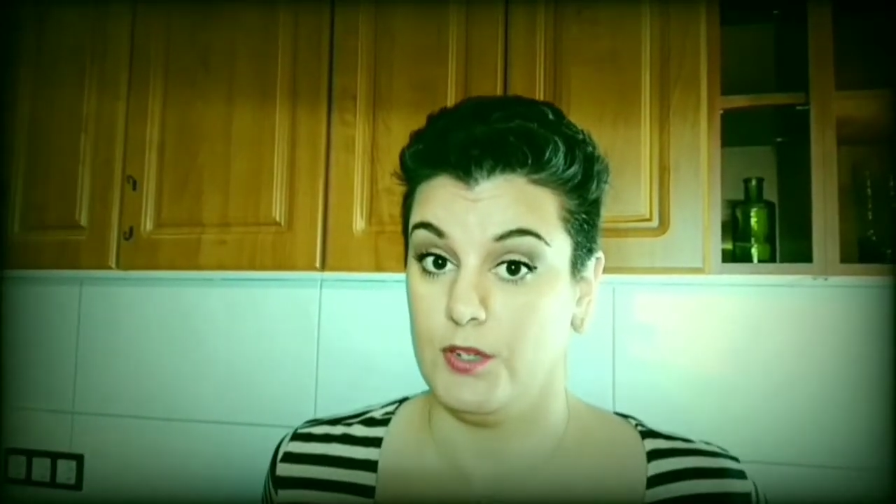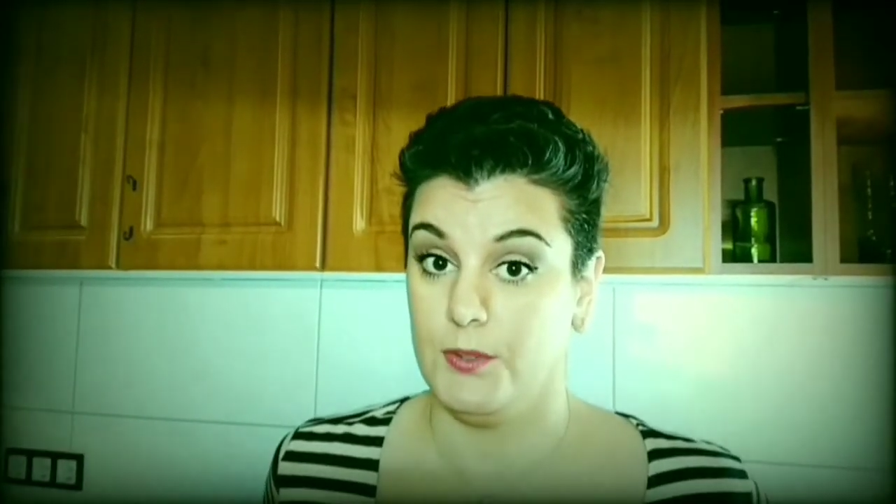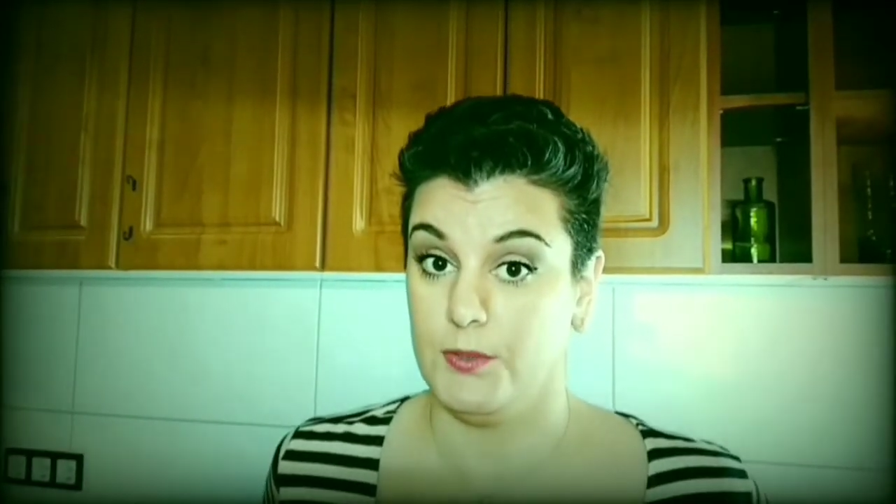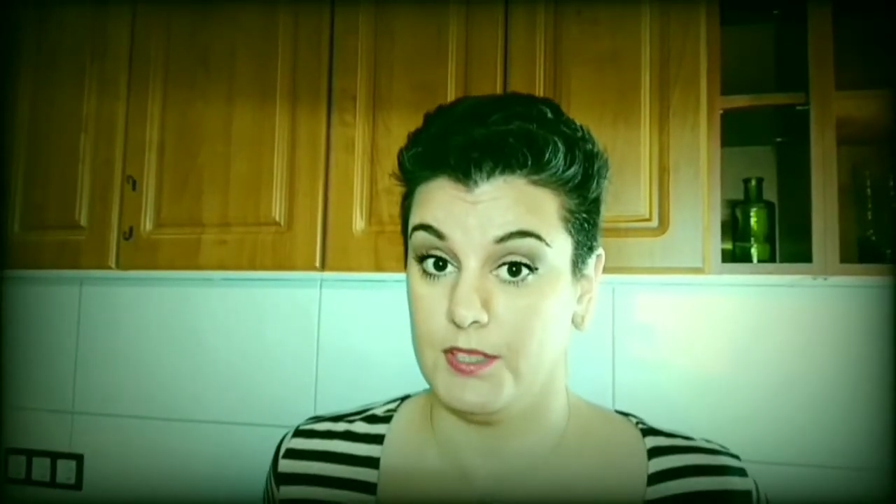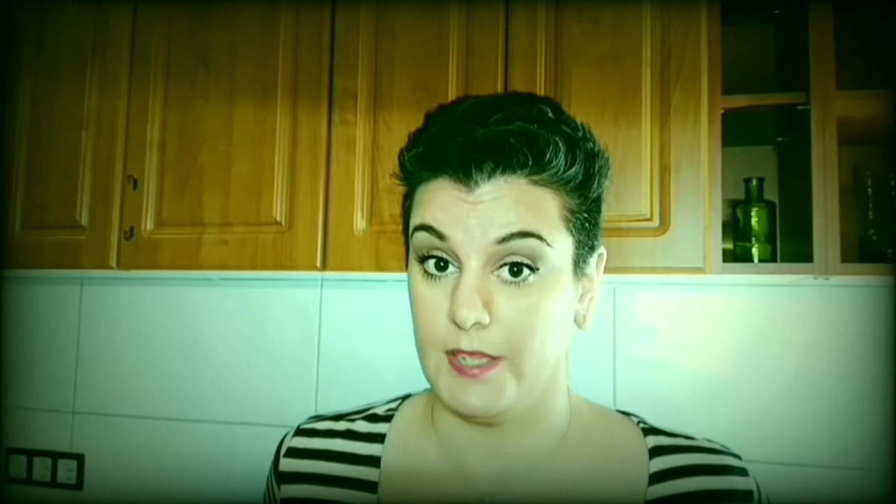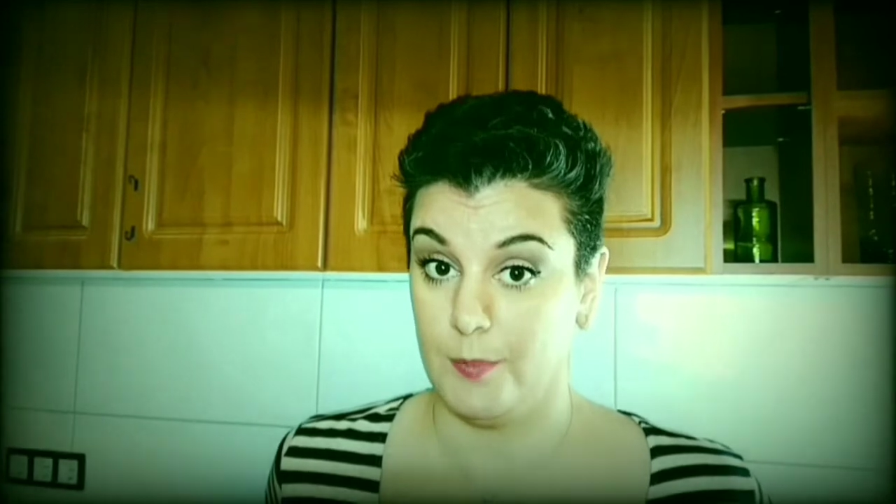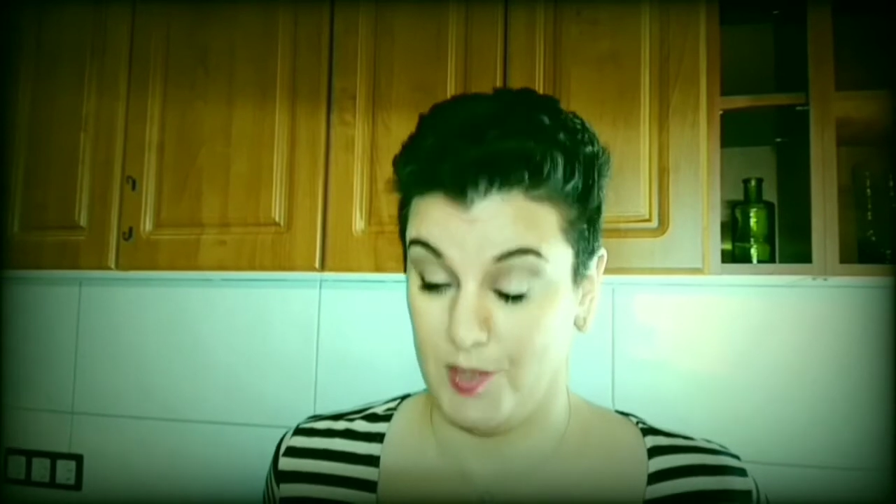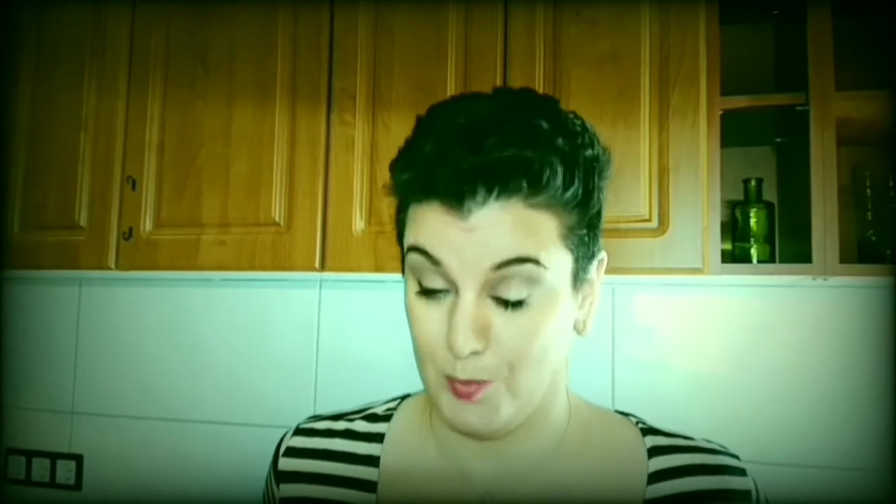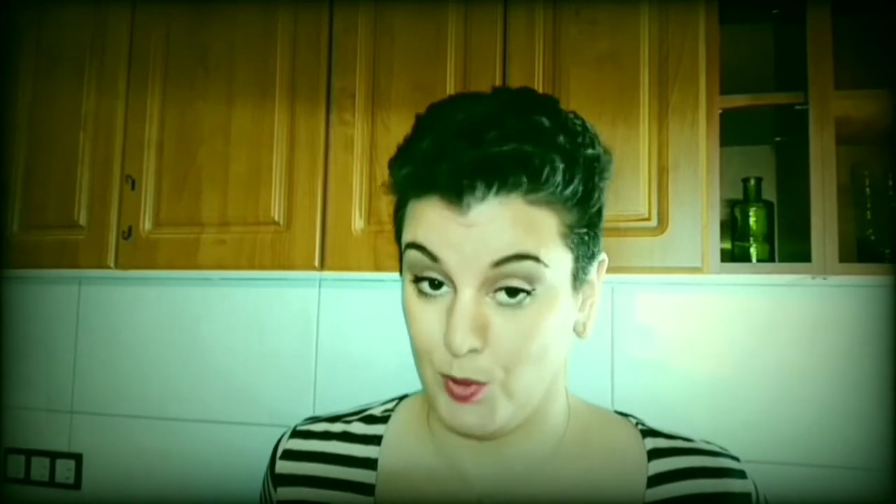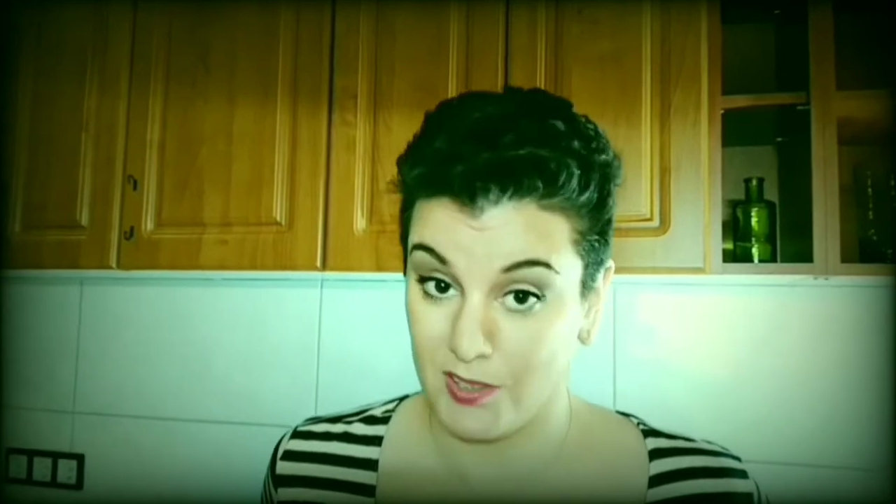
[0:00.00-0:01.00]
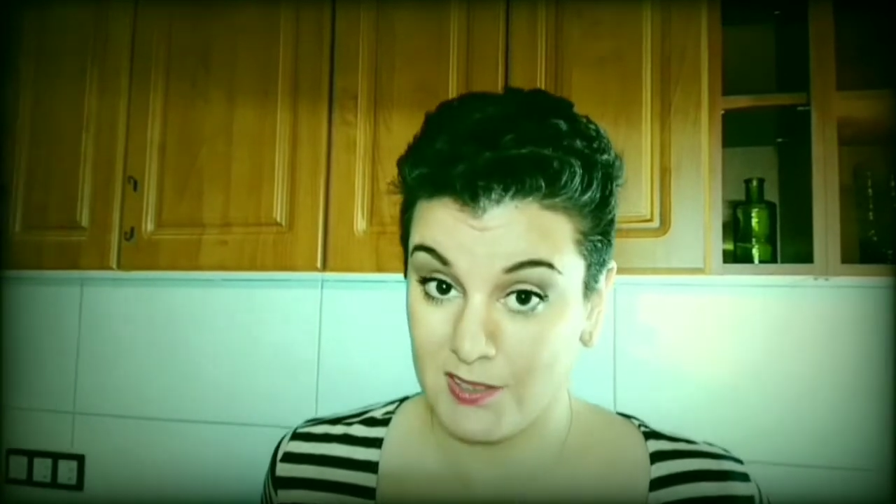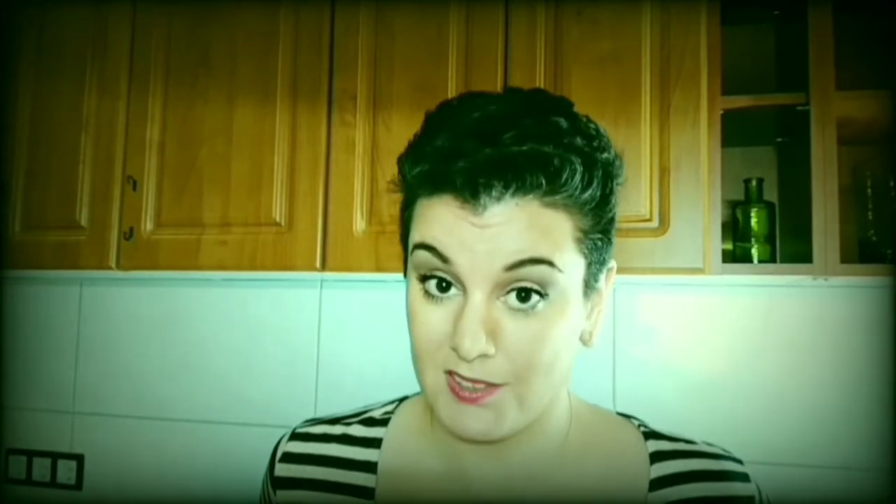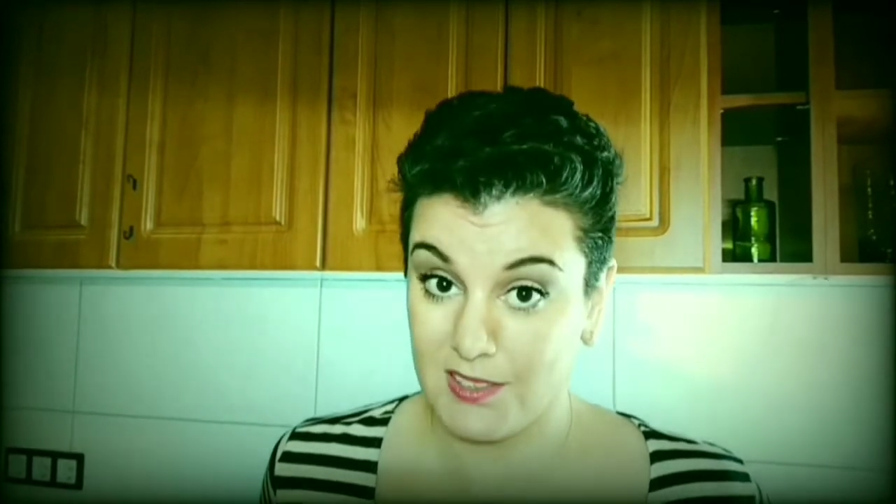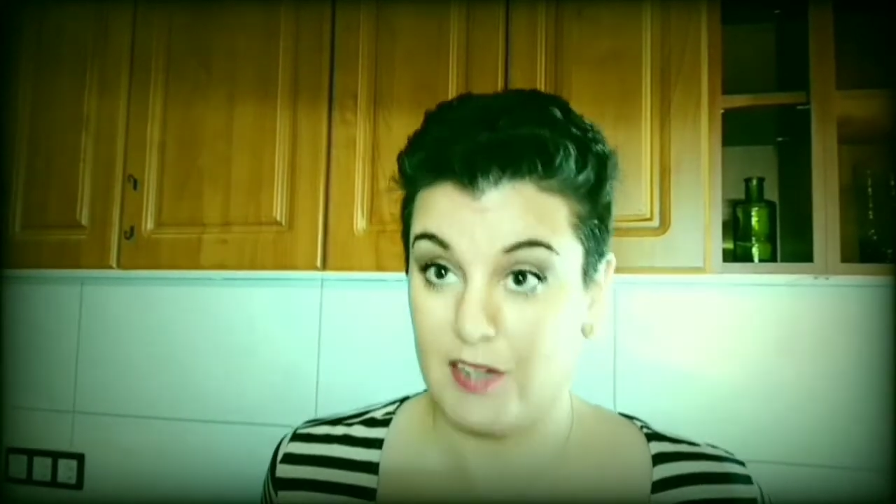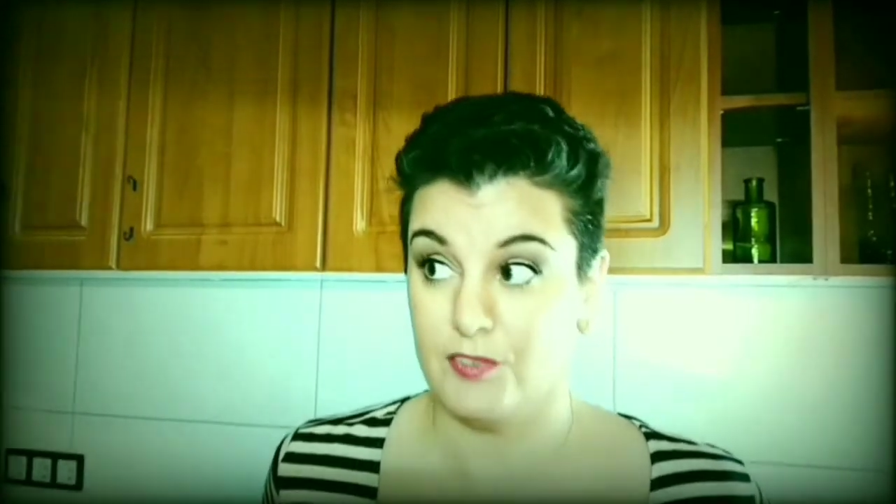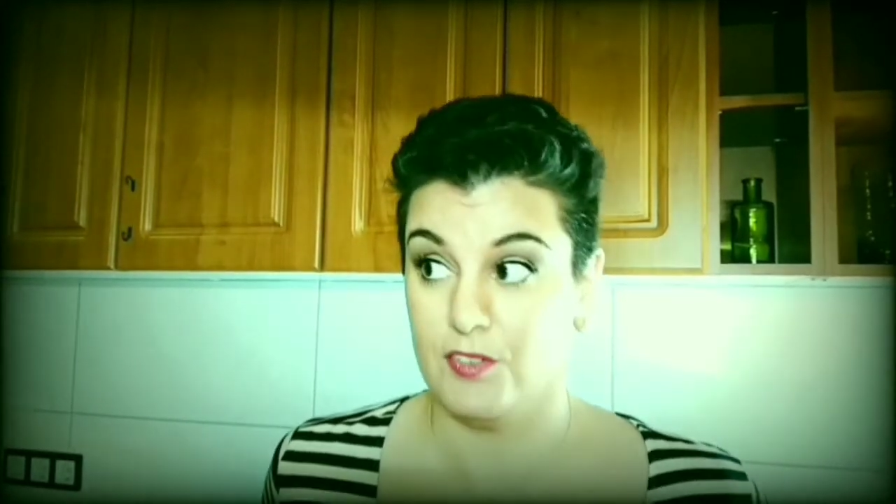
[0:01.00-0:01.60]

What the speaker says: skip important stuff